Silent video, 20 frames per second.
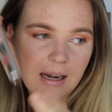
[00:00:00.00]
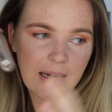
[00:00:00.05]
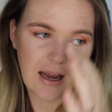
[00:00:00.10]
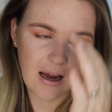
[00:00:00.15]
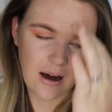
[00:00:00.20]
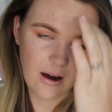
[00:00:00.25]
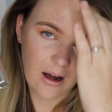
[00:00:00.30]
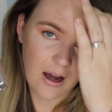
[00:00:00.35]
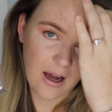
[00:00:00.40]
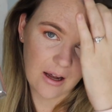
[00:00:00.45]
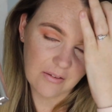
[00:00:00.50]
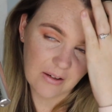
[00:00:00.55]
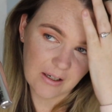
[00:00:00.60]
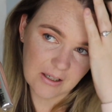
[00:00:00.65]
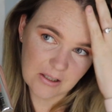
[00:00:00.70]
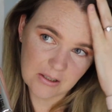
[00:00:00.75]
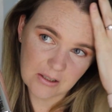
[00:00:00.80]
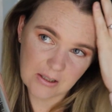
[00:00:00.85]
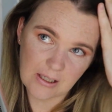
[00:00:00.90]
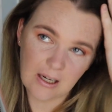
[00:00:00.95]
Now I've
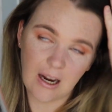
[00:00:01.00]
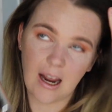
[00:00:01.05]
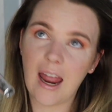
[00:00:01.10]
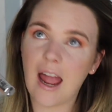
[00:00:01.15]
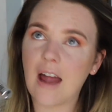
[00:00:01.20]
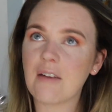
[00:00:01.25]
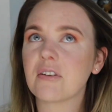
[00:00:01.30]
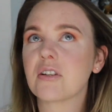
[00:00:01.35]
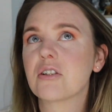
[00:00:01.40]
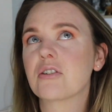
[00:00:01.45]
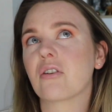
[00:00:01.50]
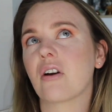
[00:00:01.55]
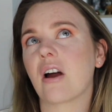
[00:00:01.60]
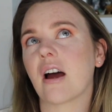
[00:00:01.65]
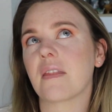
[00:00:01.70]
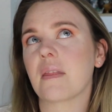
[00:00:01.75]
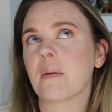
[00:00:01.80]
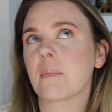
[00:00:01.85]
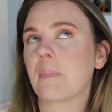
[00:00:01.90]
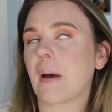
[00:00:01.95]
actually, I haven't
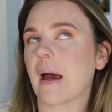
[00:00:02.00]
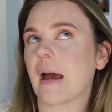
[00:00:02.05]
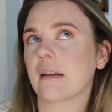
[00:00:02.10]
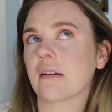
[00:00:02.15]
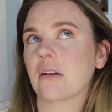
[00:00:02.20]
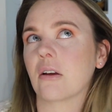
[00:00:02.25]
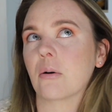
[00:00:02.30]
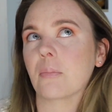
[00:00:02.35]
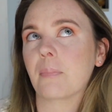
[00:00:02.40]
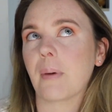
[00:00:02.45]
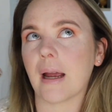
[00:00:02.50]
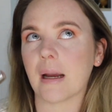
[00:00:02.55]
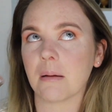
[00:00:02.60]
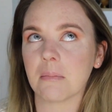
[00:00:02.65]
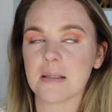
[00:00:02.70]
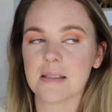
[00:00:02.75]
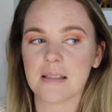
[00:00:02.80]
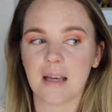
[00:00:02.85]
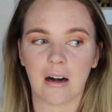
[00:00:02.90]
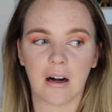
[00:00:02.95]
tried the Bad Girl Bang
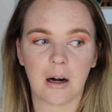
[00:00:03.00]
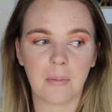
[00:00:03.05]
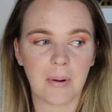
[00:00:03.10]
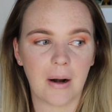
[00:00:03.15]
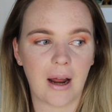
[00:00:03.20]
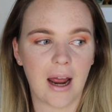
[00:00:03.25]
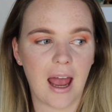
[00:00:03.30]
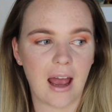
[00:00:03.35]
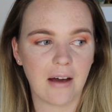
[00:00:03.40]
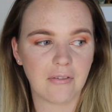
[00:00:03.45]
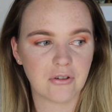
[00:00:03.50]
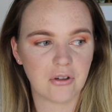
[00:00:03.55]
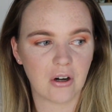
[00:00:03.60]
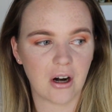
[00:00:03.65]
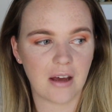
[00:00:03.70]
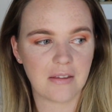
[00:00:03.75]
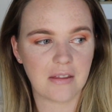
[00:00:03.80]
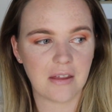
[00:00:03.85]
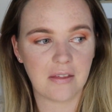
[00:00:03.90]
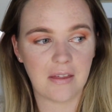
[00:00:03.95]
mascara, but I have
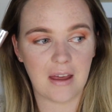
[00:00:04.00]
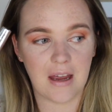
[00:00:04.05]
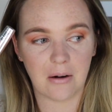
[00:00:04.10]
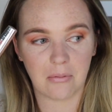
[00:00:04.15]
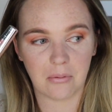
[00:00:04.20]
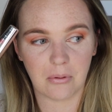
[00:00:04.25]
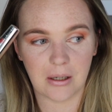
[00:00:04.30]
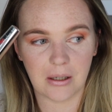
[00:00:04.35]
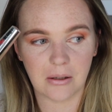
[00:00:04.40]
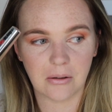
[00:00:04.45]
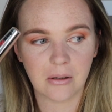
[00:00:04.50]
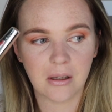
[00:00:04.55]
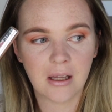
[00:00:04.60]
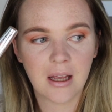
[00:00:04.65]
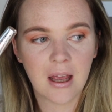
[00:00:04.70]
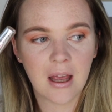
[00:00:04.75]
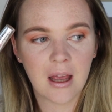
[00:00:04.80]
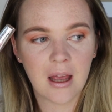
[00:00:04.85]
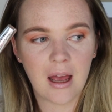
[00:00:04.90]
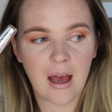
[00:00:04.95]
tried the They're Real
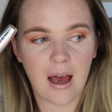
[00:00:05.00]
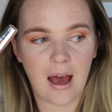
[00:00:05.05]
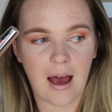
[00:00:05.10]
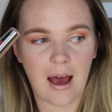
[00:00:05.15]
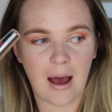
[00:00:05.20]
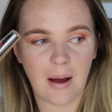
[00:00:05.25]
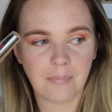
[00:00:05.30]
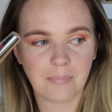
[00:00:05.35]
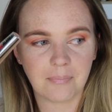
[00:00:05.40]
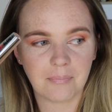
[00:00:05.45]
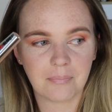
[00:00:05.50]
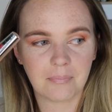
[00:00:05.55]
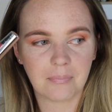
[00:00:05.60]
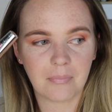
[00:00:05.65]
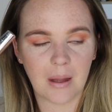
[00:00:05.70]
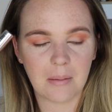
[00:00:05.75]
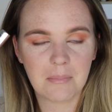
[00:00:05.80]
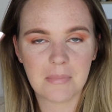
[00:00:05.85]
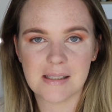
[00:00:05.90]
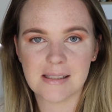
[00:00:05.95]
um,
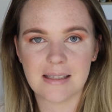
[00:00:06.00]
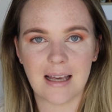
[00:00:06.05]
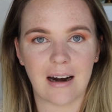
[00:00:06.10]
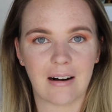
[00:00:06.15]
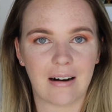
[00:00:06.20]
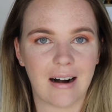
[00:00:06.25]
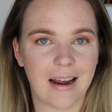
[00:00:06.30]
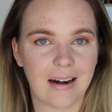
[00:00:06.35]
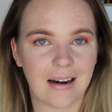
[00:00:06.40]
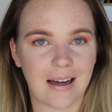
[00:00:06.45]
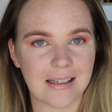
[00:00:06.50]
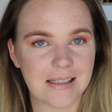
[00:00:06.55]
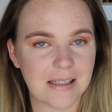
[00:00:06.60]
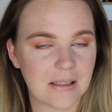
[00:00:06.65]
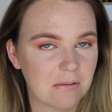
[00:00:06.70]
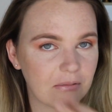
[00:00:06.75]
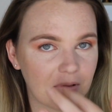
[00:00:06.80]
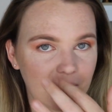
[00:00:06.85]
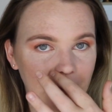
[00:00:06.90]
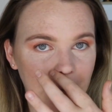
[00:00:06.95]
mascara and I
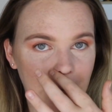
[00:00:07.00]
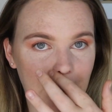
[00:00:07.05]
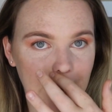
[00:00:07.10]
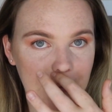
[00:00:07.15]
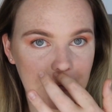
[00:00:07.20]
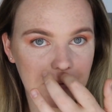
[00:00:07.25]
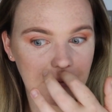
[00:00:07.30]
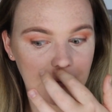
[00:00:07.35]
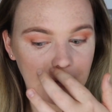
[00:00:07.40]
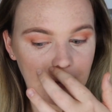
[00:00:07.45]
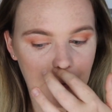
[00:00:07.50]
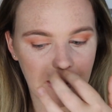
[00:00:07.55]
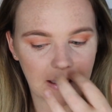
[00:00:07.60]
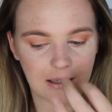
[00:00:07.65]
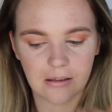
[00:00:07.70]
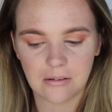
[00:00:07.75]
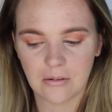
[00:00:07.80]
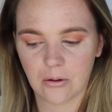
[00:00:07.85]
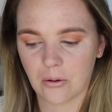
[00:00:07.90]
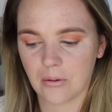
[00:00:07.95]
didn't really actually
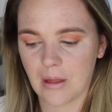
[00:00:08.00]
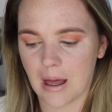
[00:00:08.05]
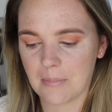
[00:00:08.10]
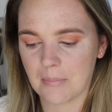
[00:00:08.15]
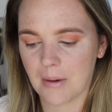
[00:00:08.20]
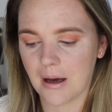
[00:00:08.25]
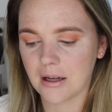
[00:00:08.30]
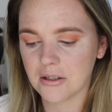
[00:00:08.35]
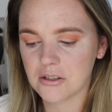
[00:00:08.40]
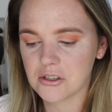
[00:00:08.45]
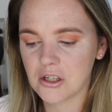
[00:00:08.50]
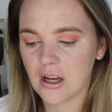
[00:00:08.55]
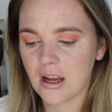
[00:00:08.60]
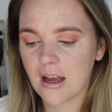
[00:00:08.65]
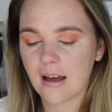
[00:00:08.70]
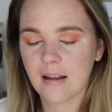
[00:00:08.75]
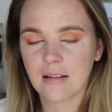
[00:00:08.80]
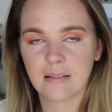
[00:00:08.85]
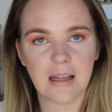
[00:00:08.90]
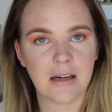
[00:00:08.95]
like it all that much.
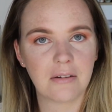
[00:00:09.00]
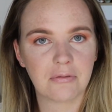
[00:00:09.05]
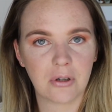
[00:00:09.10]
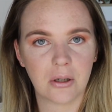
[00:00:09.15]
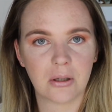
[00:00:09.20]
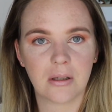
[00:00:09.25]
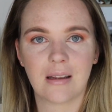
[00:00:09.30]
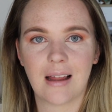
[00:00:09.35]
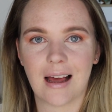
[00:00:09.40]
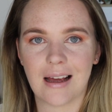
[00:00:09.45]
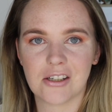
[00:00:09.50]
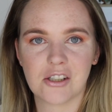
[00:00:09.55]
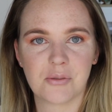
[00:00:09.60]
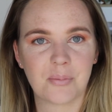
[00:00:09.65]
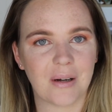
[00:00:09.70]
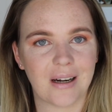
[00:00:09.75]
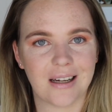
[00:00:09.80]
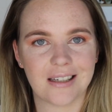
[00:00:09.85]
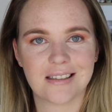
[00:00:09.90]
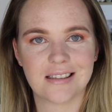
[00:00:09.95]
Love Roller Lash,
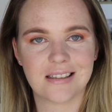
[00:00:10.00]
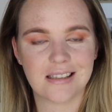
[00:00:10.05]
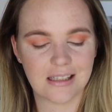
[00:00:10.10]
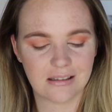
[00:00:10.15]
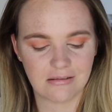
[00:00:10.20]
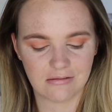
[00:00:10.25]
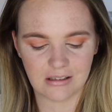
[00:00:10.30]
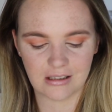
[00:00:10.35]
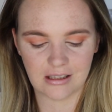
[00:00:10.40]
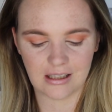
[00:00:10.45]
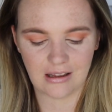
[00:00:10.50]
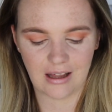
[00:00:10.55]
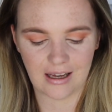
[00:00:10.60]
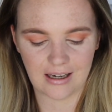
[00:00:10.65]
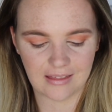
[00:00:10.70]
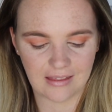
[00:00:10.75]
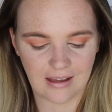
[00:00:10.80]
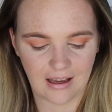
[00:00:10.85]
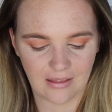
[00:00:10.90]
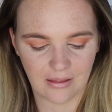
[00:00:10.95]
but I didn't really
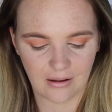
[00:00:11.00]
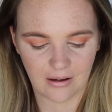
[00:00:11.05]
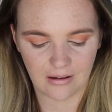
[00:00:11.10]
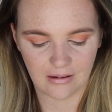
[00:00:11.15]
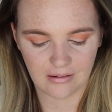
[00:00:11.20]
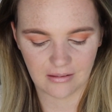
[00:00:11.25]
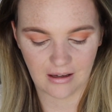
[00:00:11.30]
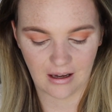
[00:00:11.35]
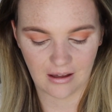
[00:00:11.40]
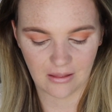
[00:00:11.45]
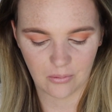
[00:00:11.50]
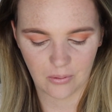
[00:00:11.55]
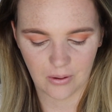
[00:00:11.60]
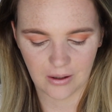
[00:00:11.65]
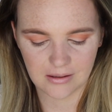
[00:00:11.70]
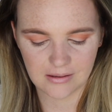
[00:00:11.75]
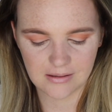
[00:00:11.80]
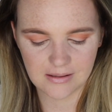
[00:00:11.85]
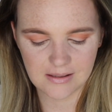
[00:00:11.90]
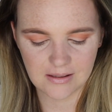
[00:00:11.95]
like the other, the other
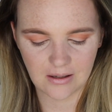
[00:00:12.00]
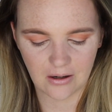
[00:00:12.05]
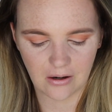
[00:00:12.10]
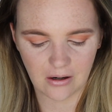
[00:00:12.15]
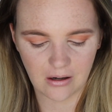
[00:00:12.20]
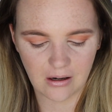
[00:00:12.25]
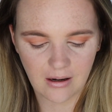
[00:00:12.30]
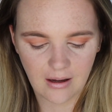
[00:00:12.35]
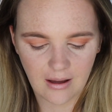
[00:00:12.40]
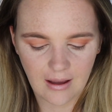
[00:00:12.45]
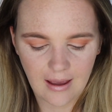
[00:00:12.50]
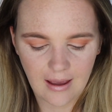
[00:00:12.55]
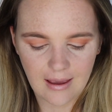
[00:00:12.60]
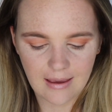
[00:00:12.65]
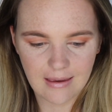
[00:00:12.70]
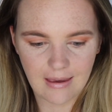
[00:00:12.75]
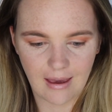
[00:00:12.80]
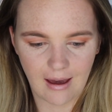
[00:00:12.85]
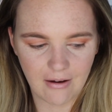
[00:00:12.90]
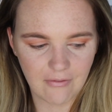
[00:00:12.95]
ones. So
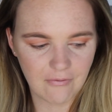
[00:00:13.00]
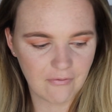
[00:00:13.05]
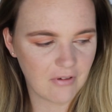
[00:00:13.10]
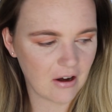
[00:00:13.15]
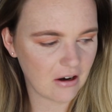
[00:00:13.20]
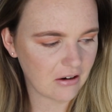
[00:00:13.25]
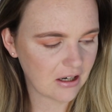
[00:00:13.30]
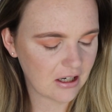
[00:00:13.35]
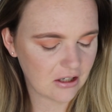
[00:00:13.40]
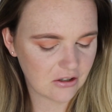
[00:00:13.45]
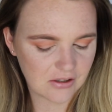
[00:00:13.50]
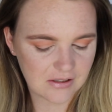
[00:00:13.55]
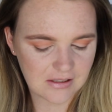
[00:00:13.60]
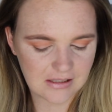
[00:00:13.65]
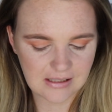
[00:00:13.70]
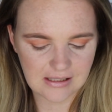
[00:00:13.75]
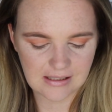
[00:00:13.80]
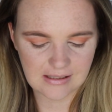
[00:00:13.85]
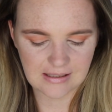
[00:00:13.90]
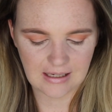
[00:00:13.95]
yeah, very
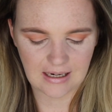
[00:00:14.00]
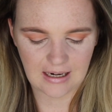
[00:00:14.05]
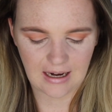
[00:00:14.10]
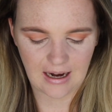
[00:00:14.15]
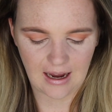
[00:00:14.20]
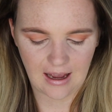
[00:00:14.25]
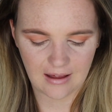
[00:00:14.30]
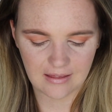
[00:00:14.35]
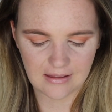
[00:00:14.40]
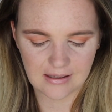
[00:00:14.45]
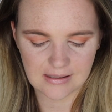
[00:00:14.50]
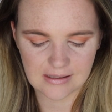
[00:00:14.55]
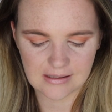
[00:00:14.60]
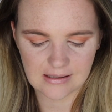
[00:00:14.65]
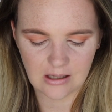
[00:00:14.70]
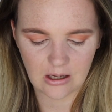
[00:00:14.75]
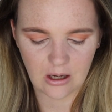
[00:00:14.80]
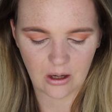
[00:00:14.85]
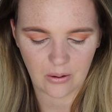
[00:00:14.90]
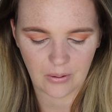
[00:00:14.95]
interested to see how this
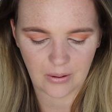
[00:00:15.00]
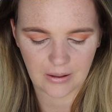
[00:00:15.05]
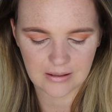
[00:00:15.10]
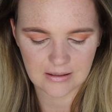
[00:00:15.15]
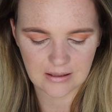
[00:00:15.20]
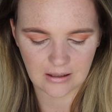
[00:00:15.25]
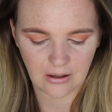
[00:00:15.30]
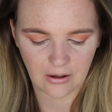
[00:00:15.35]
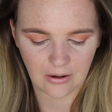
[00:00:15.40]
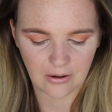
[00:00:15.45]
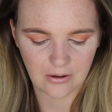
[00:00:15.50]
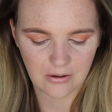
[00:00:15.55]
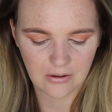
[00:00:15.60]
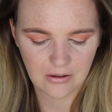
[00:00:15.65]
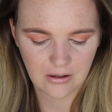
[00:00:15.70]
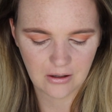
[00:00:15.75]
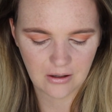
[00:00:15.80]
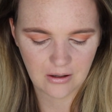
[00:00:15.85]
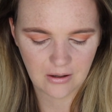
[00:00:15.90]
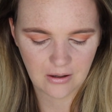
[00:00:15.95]
is going to
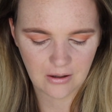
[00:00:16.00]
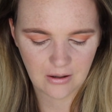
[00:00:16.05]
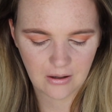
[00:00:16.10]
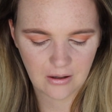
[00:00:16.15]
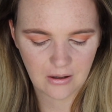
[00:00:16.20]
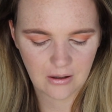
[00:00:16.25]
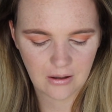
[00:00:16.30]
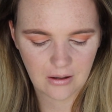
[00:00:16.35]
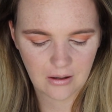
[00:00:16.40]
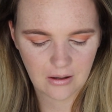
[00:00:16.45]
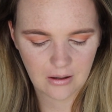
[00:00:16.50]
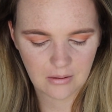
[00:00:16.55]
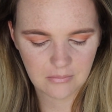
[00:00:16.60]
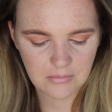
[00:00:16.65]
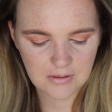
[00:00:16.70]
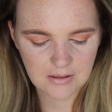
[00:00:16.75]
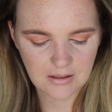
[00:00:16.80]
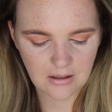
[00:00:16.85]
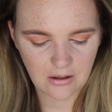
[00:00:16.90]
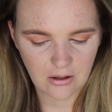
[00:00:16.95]
go.
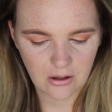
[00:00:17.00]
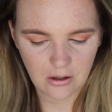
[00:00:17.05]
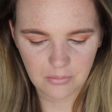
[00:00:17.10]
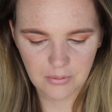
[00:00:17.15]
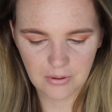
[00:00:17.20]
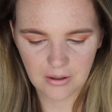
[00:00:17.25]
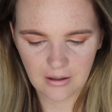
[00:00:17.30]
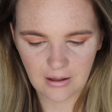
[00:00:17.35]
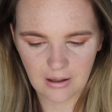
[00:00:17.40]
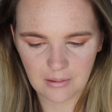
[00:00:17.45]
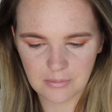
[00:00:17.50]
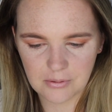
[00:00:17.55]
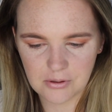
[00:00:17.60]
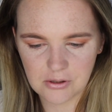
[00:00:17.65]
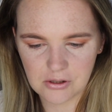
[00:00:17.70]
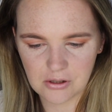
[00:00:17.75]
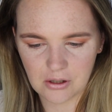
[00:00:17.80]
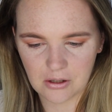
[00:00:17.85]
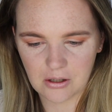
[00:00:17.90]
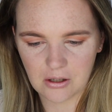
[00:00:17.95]
I'm just gonna open it up and
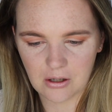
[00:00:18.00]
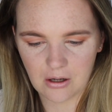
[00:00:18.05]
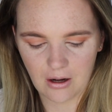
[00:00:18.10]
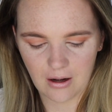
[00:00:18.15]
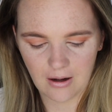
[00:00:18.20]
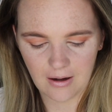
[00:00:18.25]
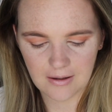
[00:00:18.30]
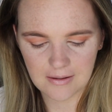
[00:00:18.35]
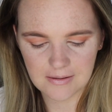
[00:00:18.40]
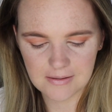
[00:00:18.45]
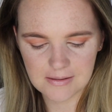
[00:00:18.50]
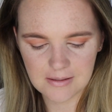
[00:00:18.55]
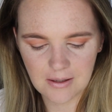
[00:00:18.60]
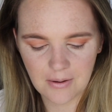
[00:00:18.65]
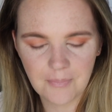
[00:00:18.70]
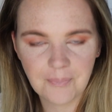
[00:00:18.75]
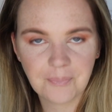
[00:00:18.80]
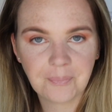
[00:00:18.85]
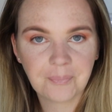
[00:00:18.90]
show you guys.